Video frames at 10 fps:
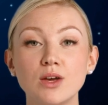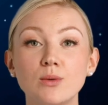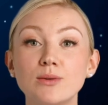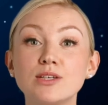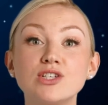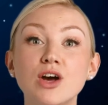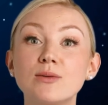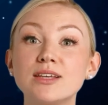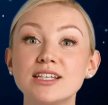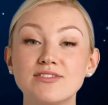We will start
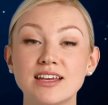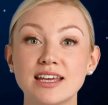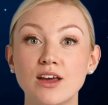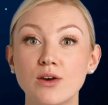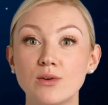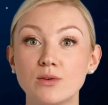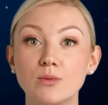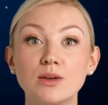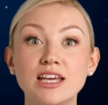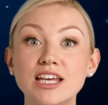with this video
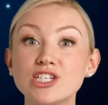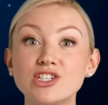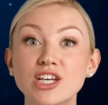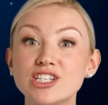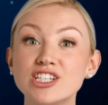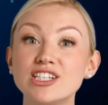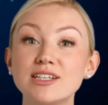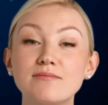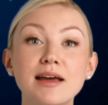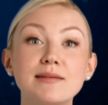with the introduction to
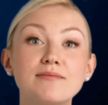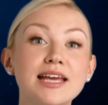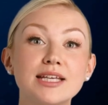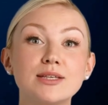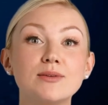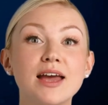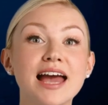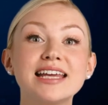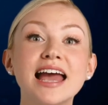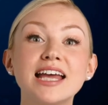the main menu
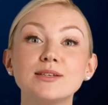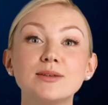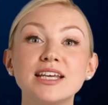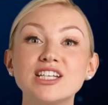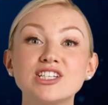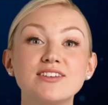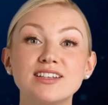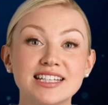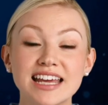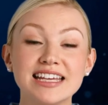and the explanation of the
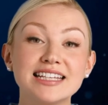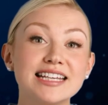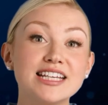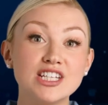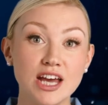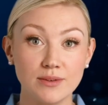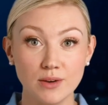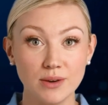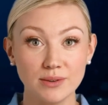settings in general.